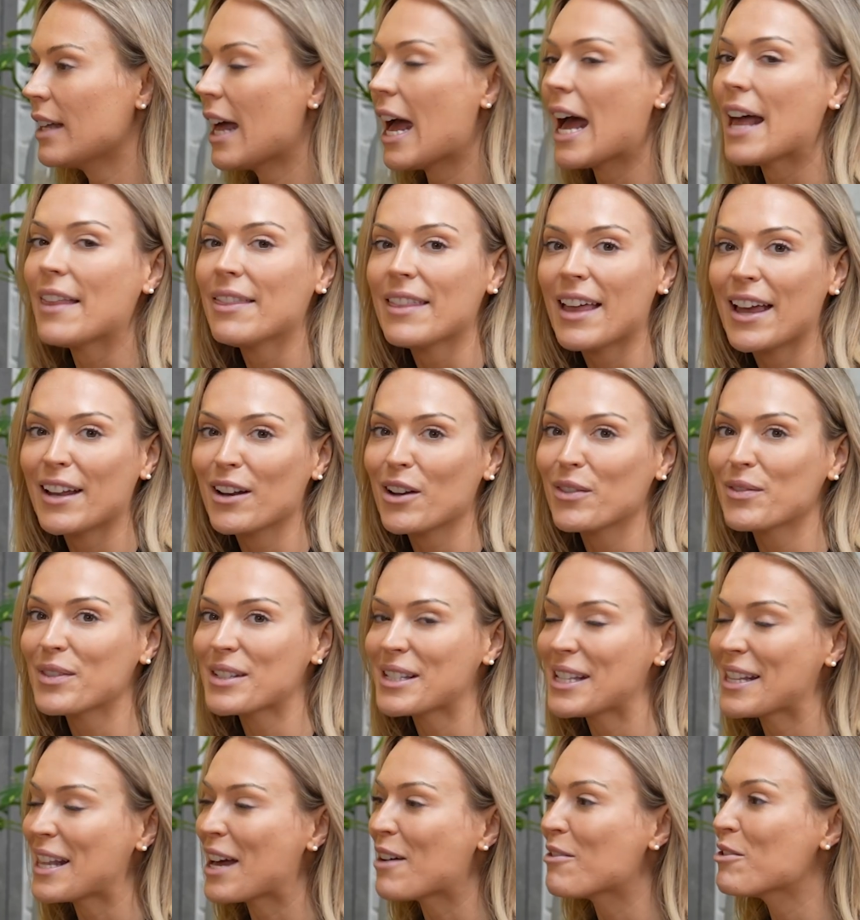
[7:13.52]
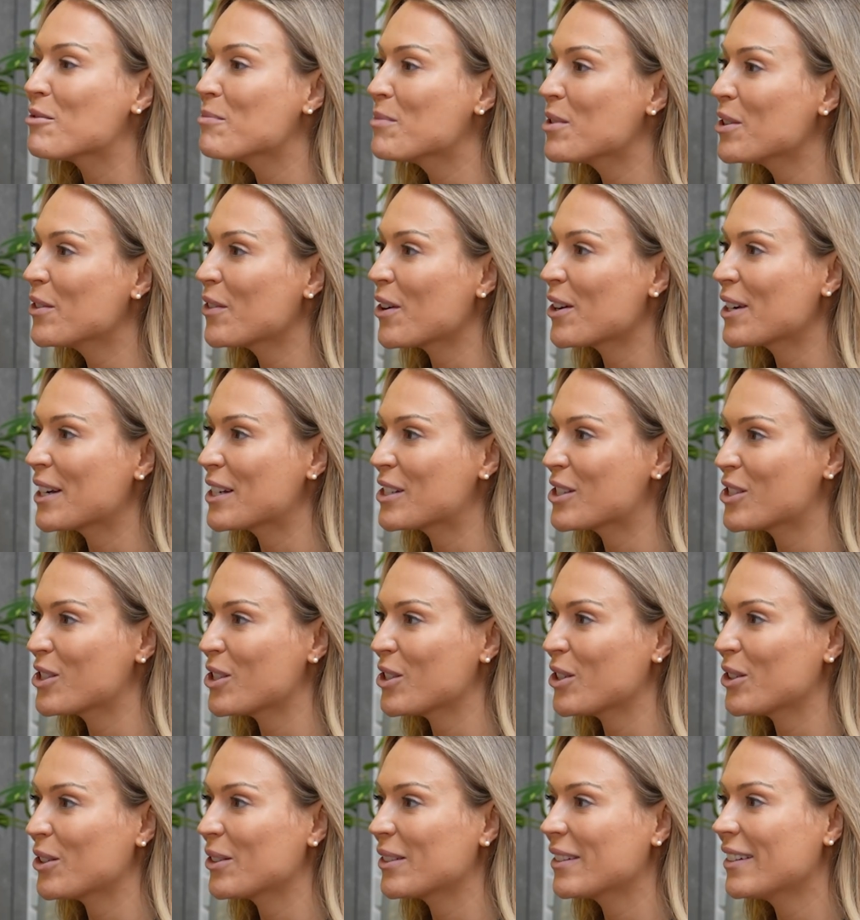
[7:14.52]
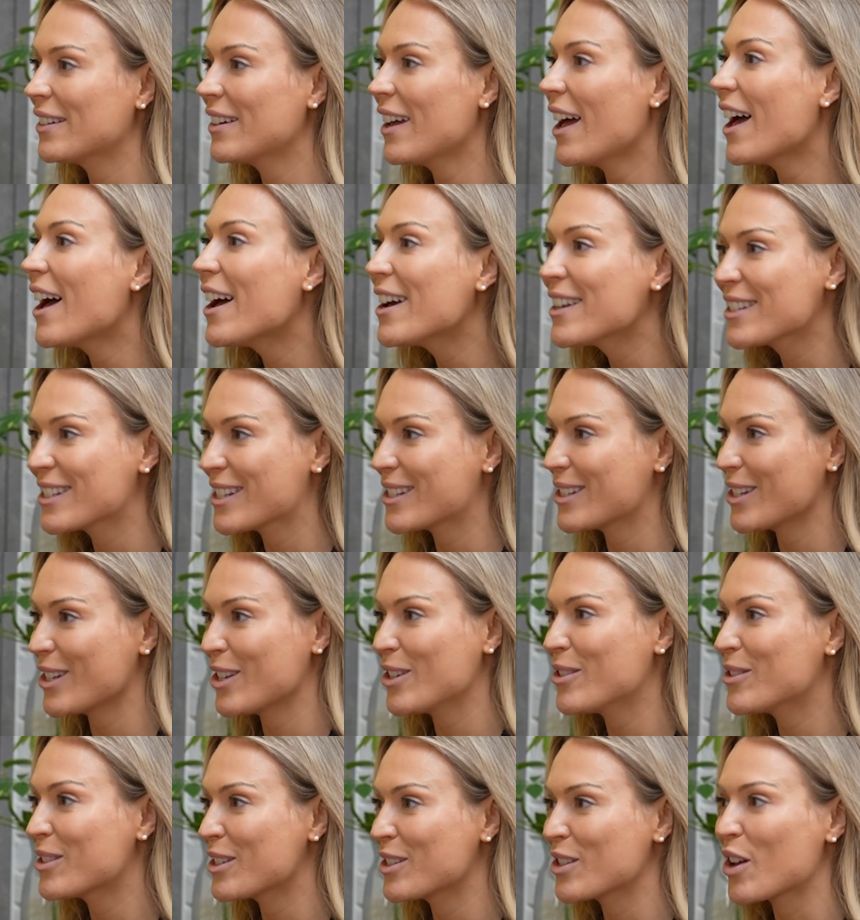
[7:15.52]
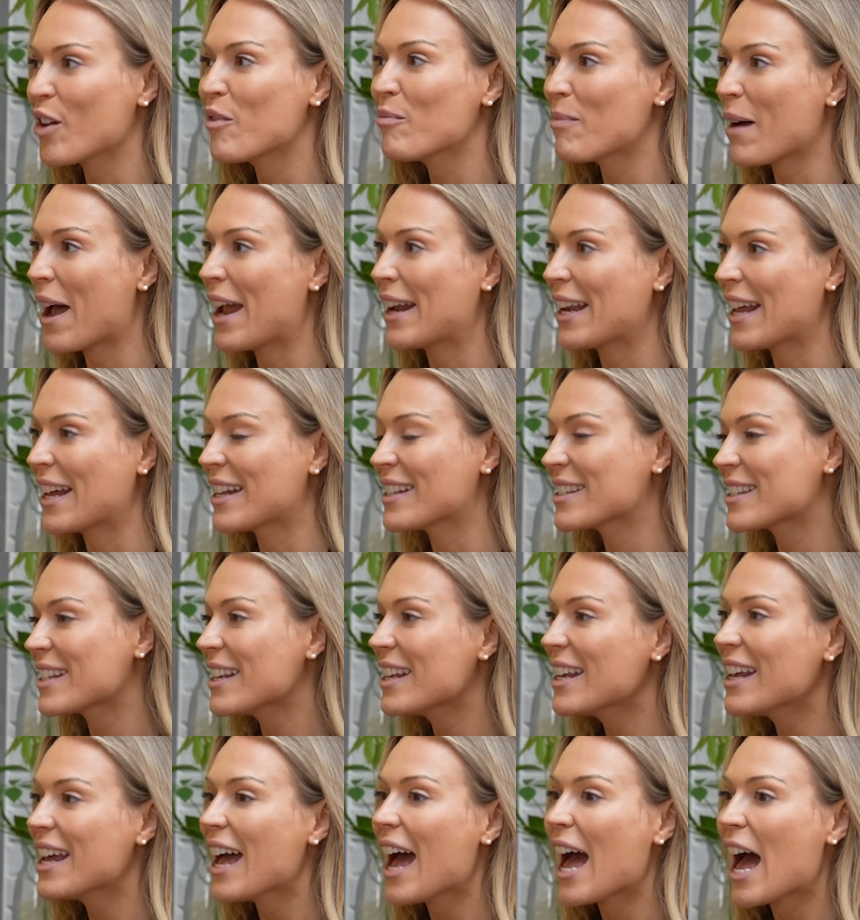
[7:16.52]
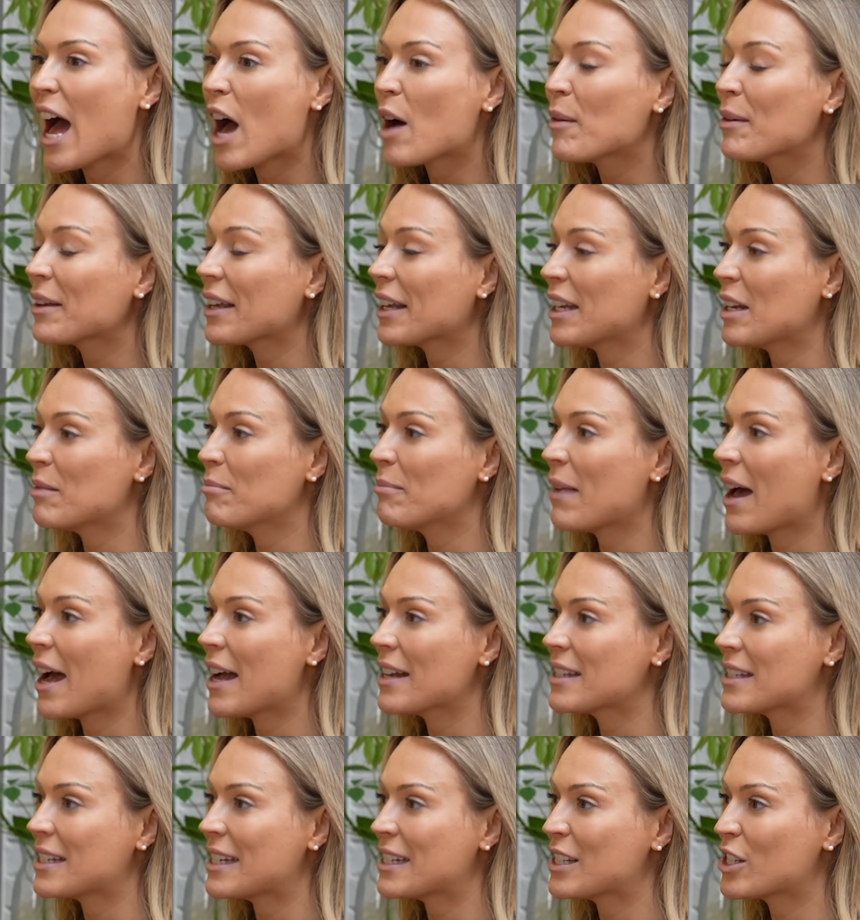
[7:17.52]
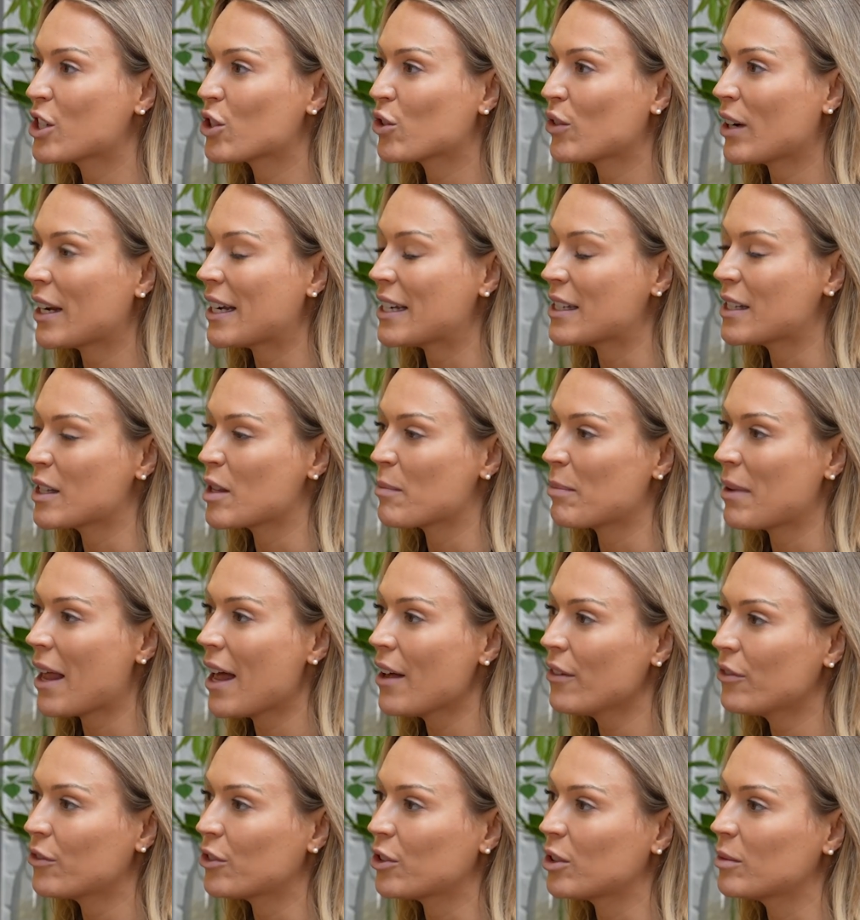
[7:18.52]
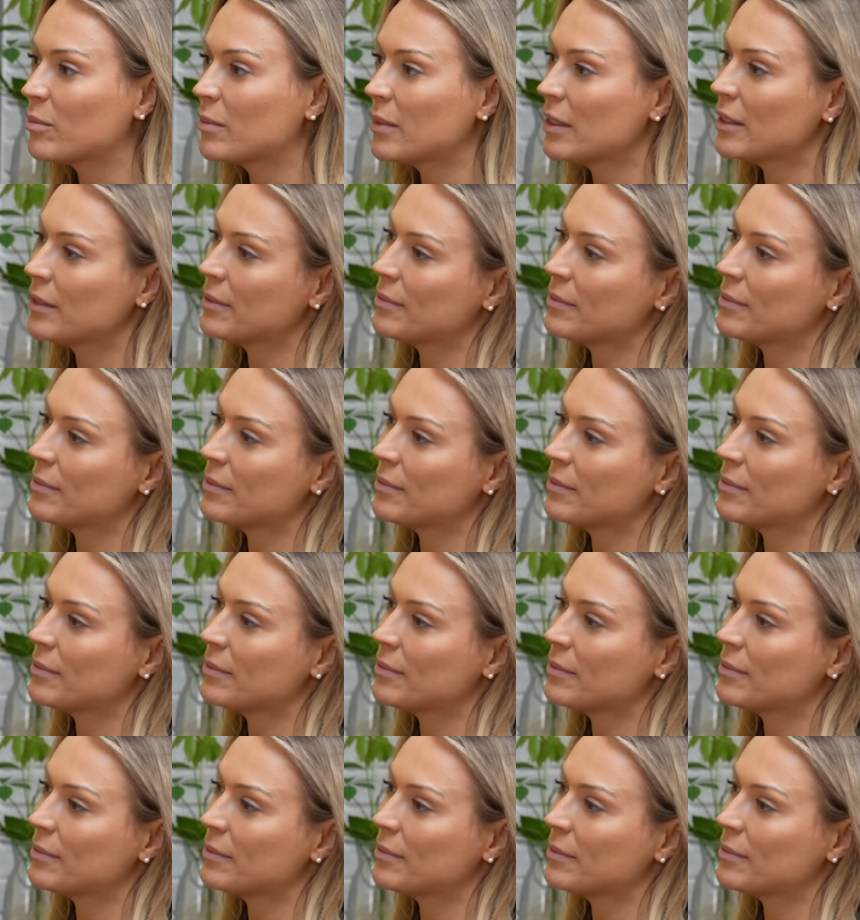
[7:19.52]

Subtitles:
And then obviously that will move on into us as users of Binance, how it could impact and integrate into the platform.